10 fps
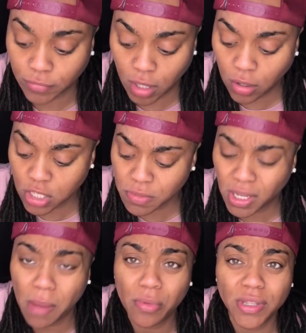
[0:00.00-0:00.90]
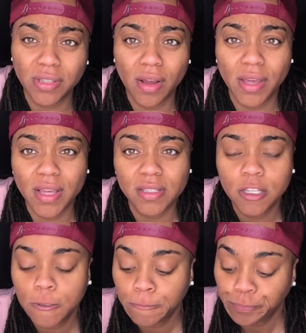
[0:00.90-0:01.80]
I don't know, it's been a couple weeks now, I guess.
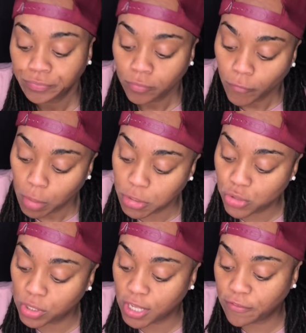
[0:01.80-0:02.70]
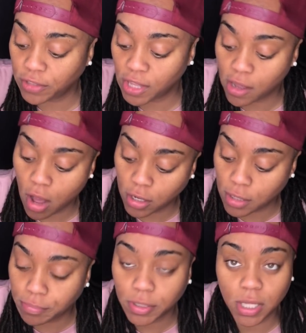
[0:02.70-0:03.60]
But you can definitely get caught
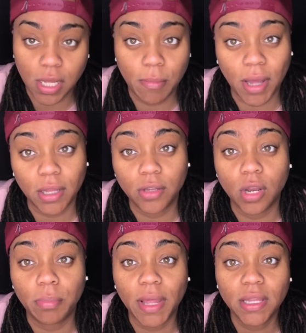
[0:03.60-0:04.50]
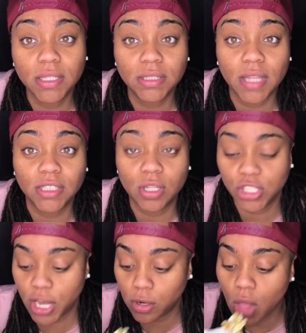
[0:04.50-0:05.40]
up by clicking on the playlist that's on the
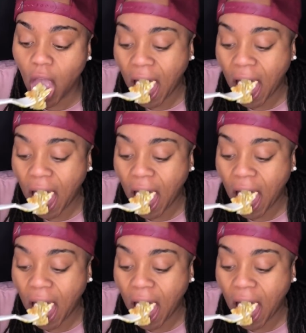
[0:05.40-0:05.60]
channel.